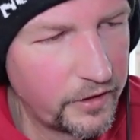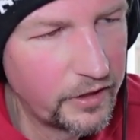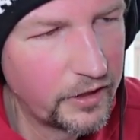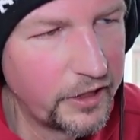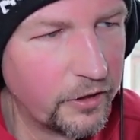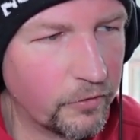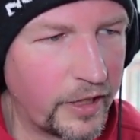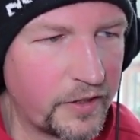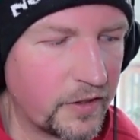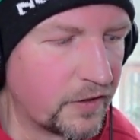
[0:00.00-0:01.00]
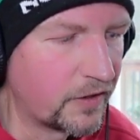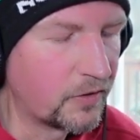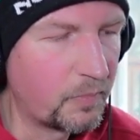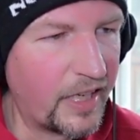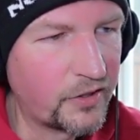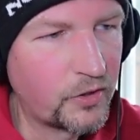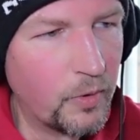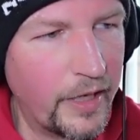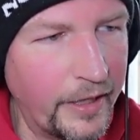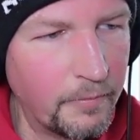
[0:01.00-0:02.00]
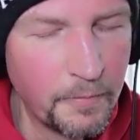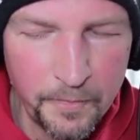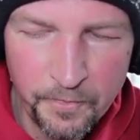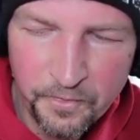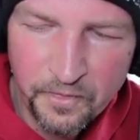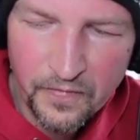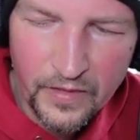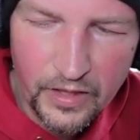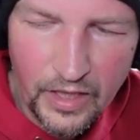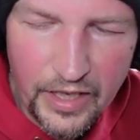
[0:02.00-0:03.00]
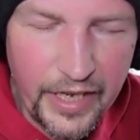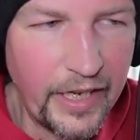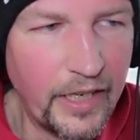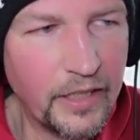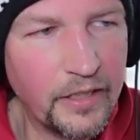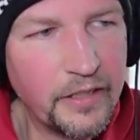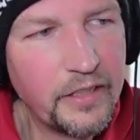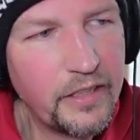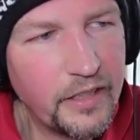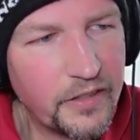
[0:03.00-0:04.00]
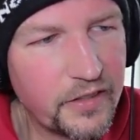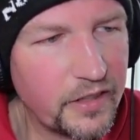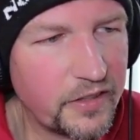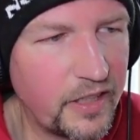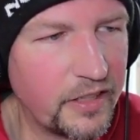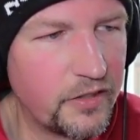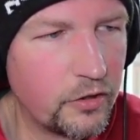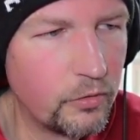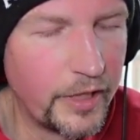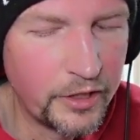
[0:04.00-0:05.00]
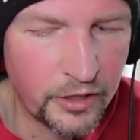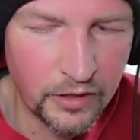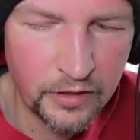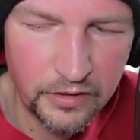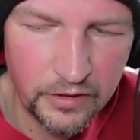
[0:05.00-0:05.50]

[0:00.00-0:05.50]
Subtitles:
Legal Vices has passed away. And it's a sad situation